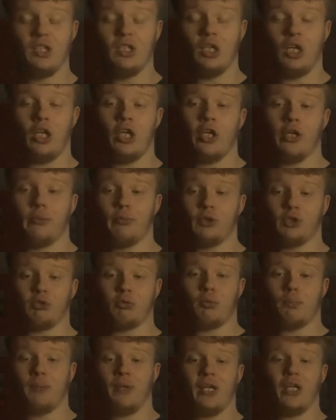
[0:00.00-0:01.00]
uh, which will
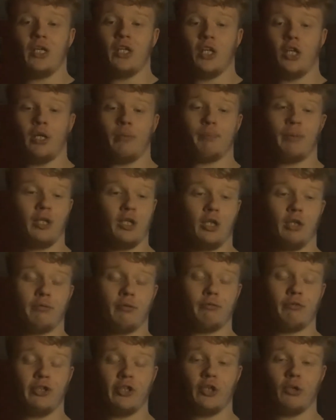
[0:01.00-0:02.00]
be uh, part of a
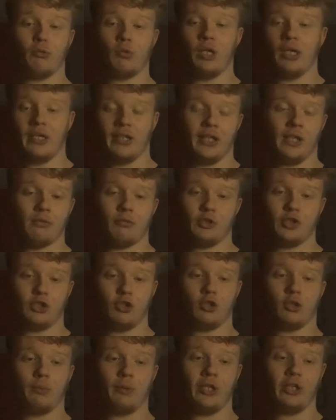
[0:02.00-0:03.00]
video where I kind of
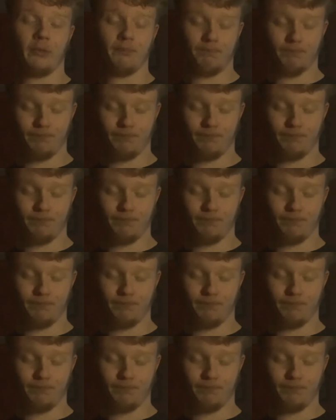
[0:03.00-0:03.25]
talk about it